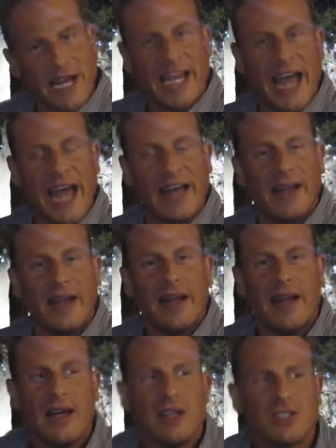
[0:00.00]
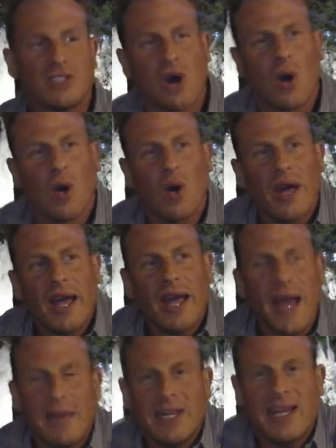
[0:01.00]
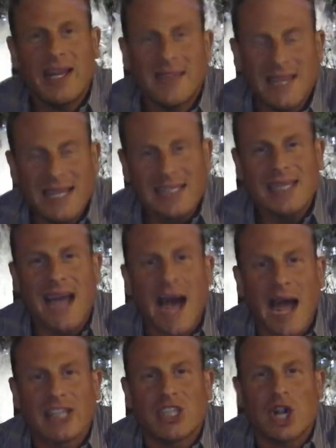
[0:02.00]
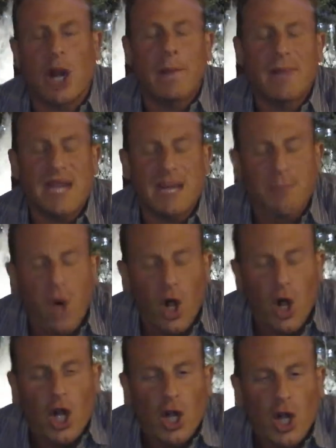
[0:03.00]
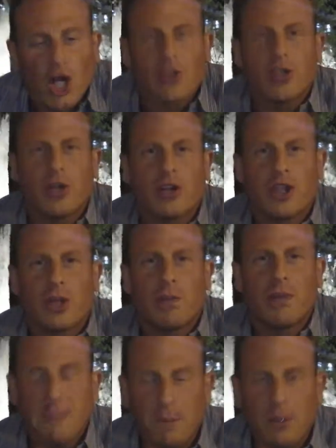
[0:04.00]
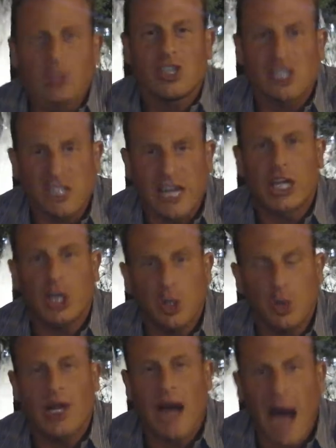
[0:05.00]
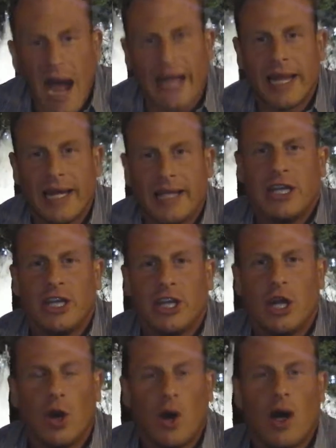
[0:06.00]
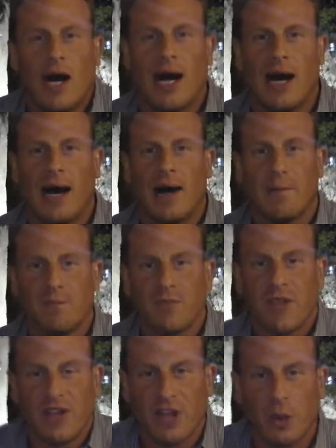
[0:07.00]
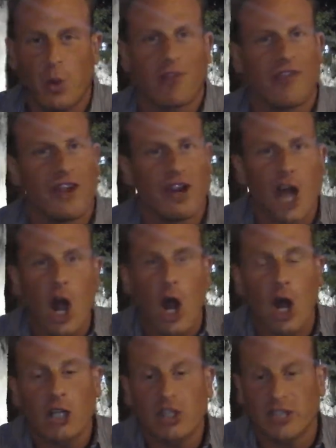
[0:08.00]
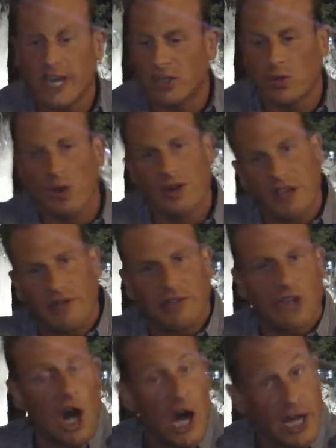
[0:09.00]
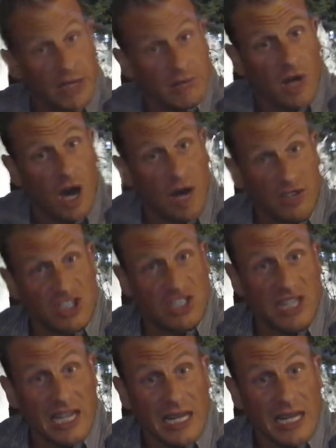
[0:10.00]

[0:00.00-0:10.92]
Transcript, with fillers: again. So, I mean, these guys are people. They're, they're people just like you and I. You know, um, they work very hard to get to where they have gone, obviously,